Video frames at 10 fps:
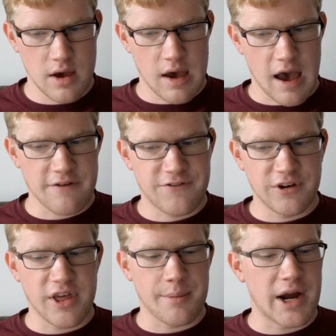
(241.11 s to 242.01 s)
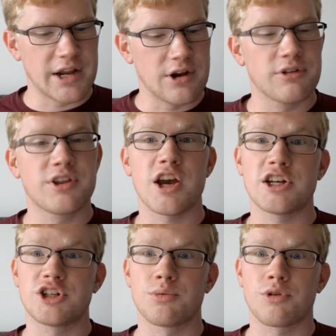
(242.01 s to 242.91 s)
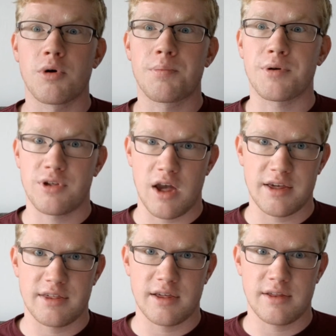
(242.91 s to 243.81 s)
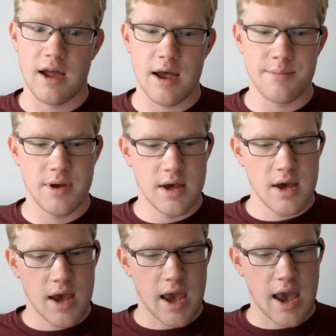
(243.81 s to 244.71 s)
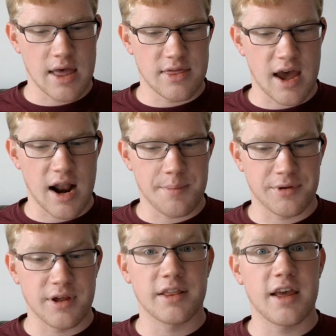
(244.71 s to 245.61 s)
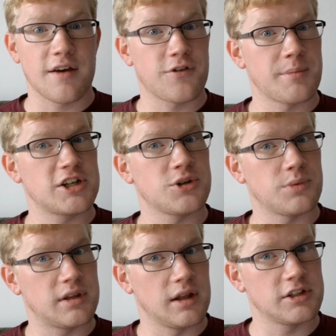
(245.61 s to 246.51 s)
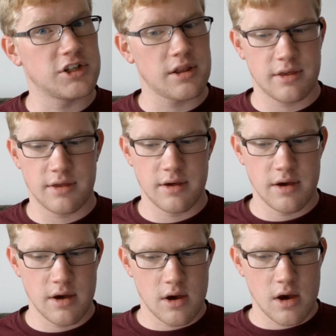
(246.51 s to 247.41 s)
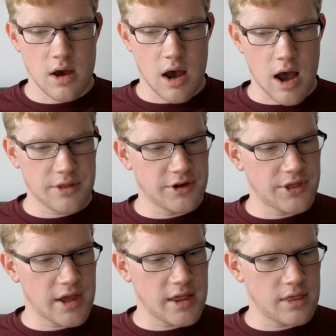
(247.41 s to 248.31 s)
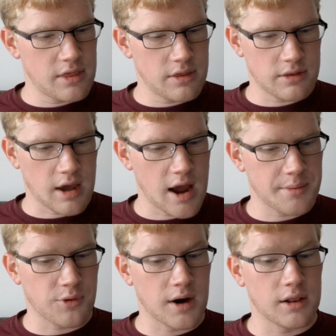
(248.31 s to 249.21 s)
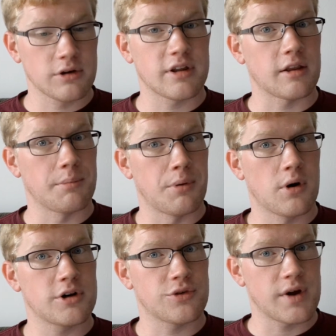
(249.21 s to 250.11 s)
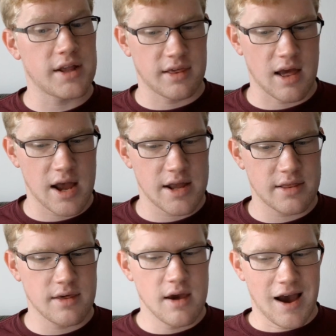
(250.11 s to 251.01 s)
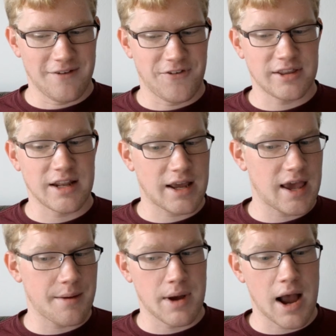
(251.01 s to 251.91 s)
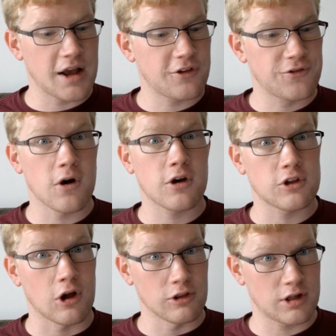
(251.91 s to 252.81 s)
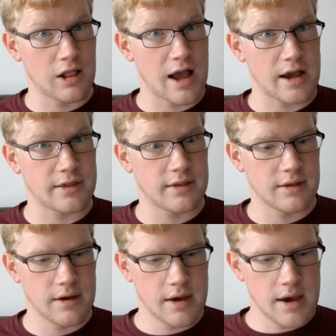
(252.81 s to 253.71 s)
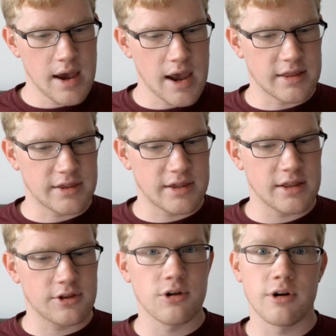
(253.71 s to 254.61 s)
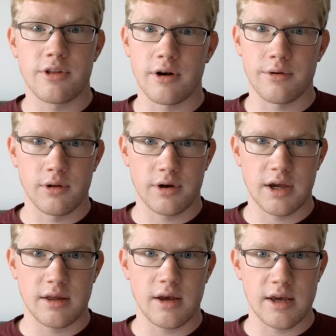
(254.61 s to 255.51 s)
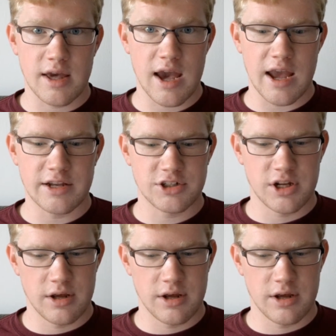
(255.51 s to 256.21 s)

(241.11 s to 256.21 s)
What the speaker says: I feel that my enunciation was more precise this time and that I presented the information with diligence. Other than times where I looked at the board to read slides, I felt that I kept my eyes focused on the class and to see the students that were looking engaged.